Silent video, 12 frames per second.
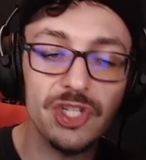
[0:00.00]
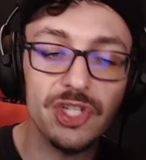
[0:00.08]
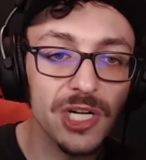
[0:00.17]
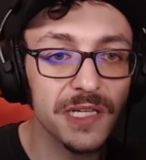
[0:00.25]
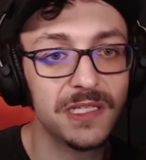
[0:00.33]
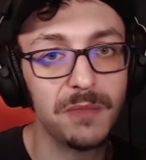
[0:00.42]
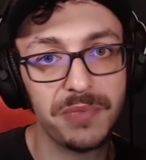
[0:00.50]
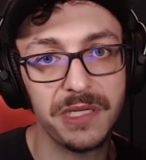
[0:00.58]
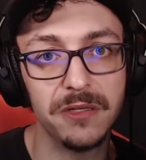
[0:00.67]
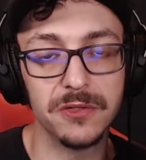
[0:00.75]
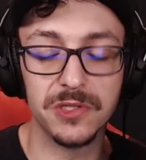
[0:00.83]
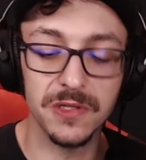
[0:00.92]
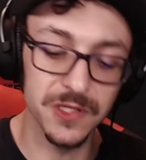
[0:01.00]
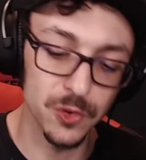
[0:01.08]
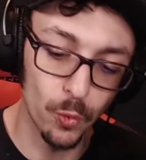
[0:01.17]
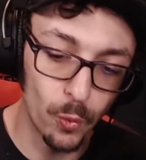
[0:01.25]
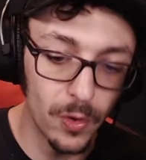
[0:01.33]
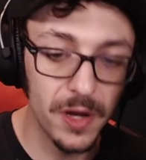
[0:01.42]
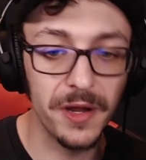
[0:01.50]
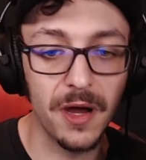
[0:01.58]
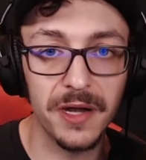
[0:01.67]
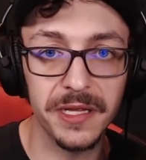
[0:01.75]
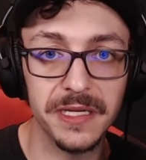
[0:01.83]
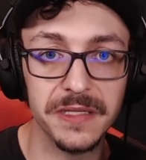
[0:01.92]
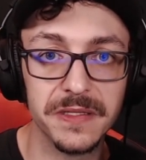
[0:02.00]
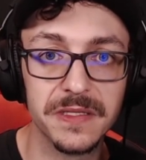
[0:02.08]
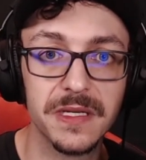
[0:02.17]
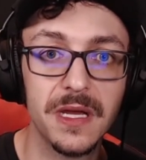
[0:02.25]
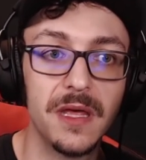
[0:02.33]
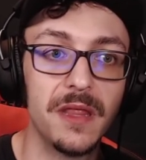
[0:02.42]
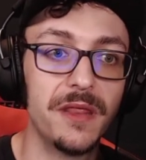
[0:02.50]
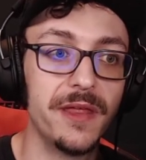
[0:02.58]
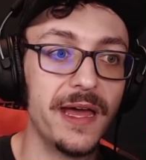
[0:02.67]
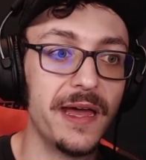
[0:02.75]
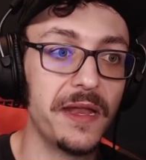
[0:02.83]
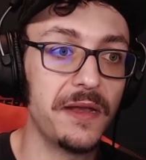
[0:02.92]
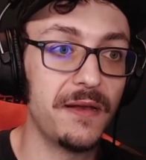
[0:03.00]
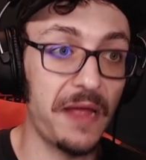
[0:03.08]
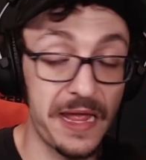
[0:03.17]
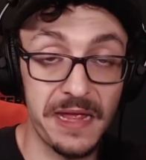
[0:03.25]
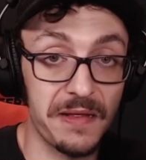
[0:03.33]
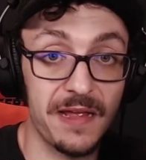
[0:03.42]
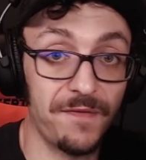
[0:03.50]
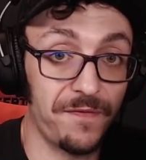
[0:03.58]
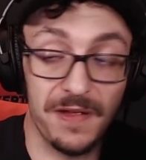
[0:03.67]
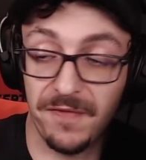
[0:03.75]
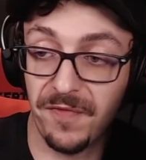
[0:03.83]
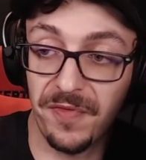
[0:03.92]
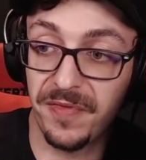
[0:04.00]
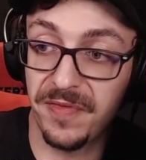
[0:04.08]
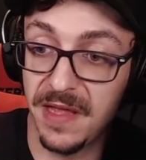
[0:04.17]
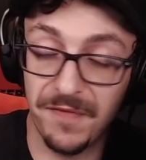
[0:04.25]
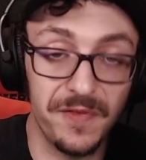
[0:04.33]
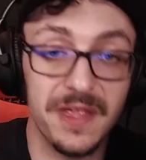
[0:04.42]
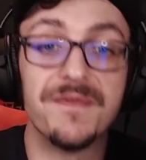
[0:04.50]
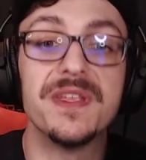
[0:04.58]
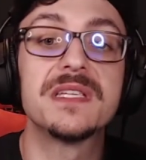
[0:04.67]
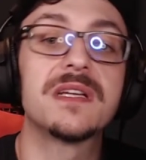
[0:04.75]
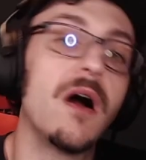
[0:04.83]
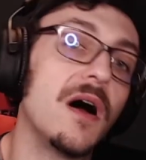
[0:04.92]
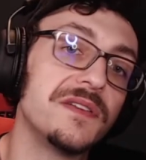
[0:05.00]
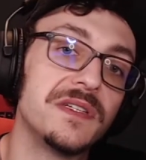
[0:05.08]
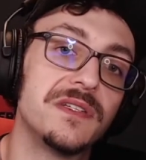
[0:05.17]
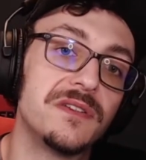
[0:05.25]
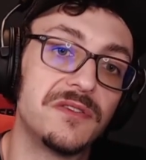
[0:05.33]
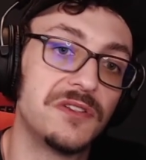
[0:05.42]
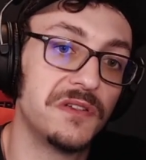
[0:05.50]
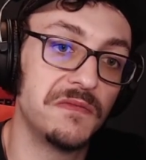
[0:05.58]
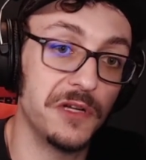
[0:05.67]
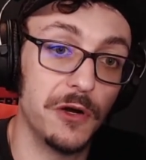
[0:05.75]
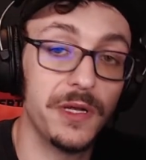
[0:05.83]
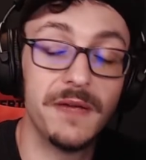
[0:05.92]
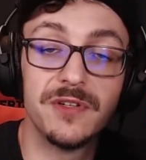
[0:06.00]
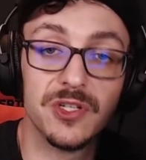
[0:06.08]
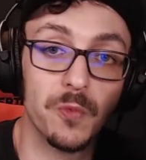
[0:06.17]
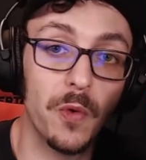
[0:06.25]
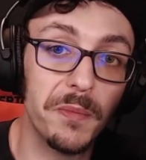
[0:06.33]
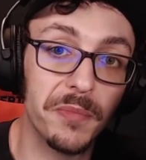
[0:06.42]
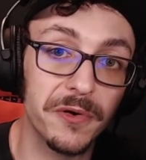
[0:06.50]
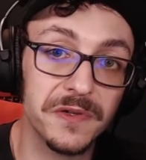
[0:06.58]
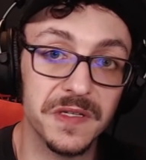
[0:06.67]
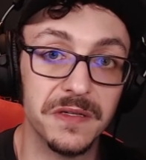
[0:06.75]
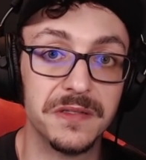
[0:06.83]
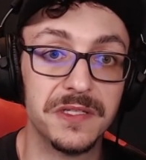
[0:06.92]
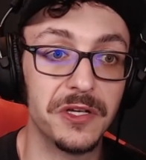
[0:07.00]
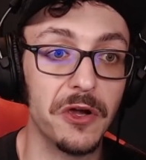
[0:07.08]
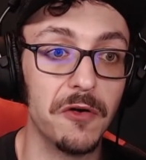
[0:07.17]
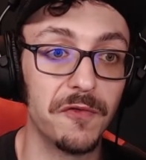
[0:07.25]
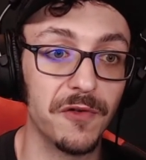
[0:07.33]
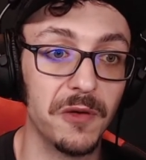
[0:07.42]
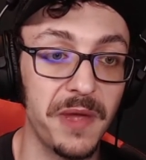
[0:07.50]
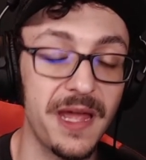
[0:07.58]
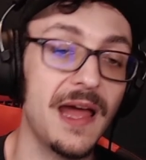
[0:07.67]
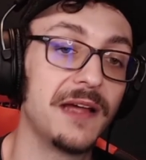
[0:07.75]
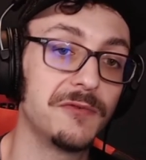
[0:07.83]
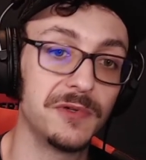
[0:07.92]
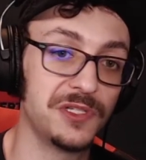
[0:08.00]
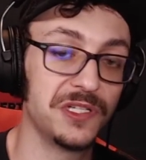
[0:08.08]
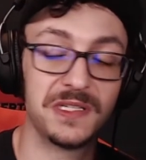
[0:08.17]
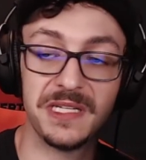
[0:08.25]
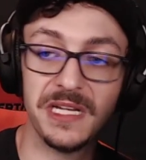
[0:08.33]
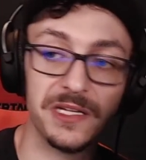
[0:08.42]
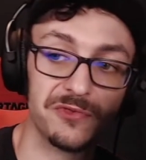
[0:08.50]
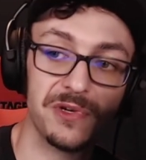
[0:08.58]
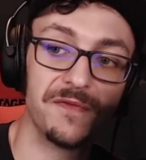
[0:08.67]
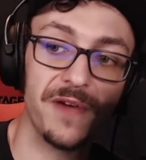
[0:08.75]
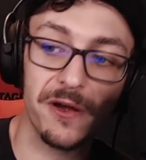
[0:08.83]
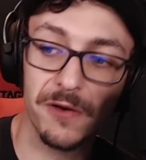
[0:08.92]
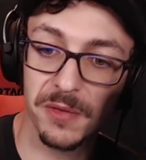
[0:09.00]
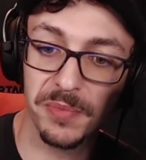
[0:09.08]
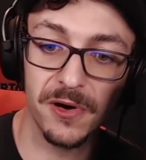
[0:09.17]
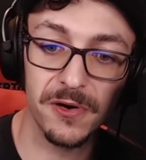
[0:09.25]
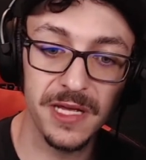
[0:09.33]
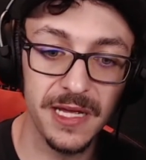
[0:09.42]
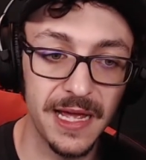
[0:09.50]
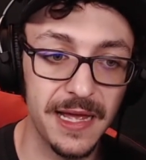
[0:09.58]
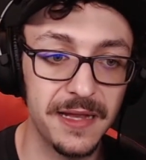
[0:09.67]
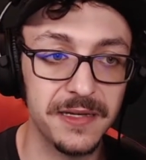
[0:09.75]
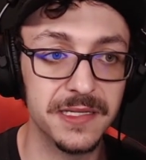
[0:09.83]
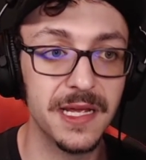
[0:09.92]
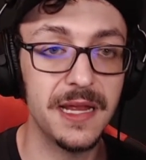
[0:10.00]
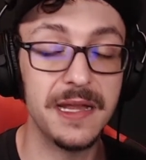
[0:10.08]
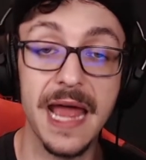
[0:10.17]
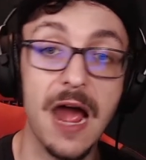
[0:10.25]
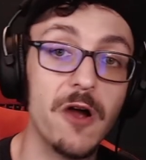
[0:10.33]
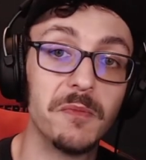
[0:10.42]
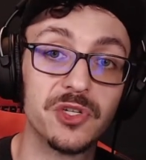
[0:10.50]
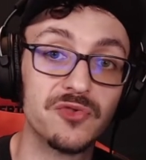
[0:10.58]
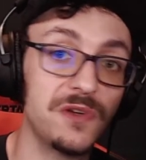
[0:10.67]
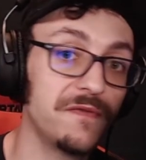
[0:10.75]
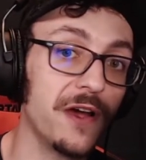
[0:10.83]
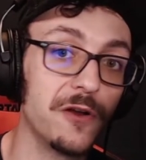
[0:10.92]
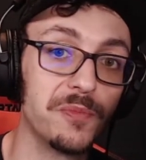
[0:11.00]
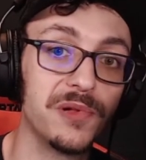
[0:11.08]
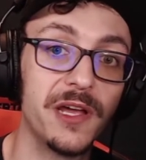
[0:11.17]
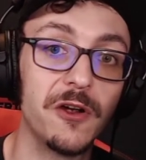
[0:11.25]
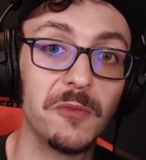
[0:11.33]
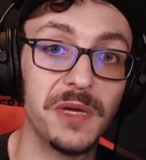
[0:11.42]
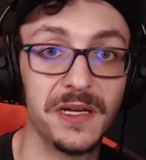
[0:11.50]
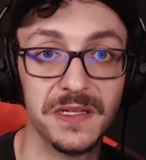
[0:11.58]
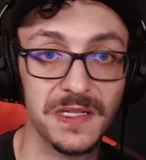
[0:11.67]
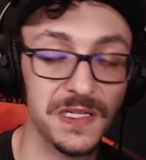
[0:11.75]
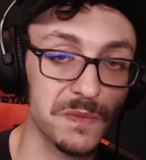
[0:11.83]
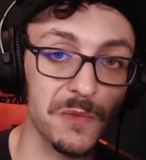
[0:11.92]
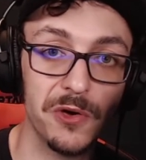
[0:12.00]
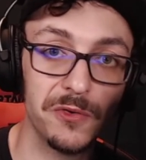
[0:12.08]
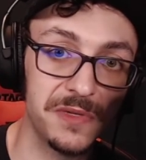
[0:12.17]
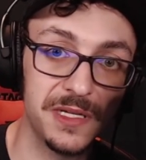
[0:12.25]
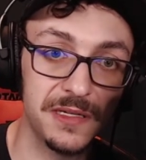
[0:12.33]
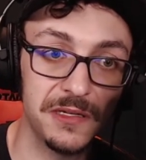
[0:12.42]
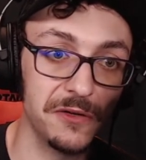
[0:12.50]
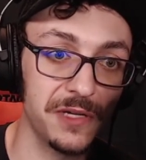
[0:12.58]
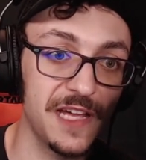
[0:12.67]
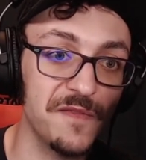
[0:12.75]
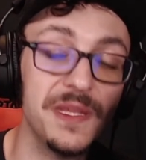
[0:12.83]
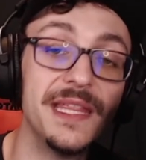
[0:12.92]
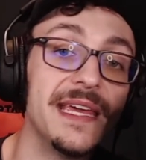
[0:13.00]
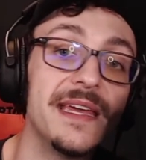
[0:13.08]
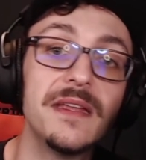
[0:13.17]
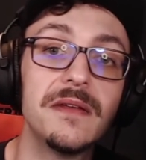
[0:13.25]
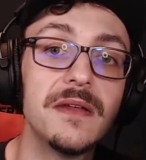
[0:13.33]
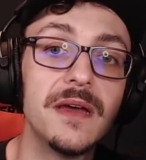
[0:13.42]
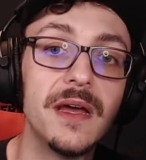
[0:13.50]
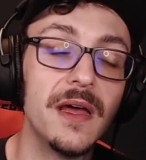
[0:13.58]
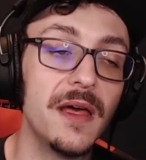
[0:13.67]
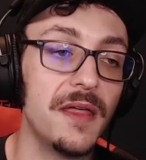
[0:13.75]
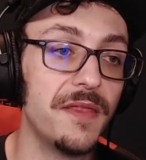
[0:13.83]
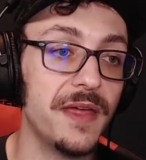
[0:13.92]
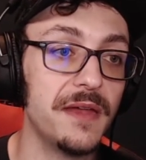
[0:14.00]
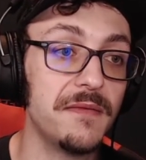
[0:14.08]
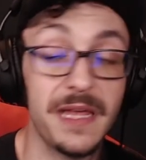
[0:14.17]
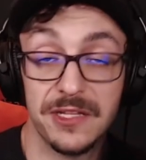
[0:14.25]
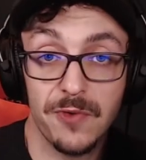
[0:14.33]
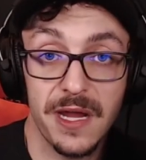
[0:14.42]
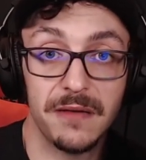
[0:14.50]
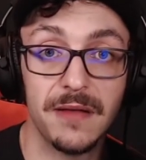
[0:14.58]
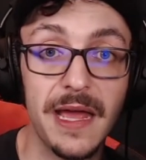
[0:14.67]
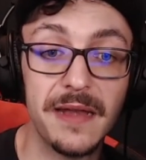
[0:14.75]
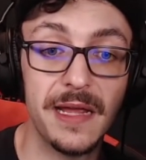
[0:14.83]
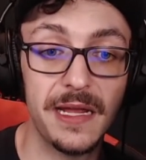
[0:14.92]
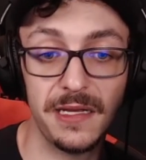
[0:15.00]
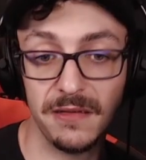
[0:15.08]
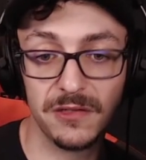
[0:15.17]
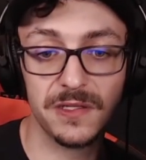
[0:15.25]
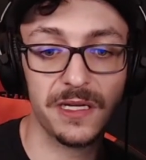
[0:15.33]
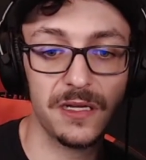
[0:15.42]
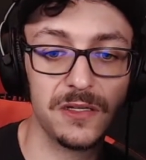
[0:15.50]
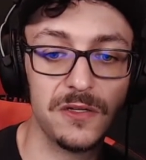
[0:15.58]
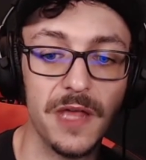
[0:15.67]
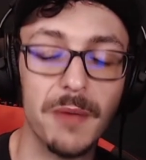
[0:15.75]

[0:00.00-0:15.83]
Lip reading: Just appeal to this one audience that, hey, if this causes, even just one person to go from, hey, I was just seeing Street Fighter at a party and now I'm a Street Fighter player because this mode, gave me the in, then that's great. And it looks like it could do that.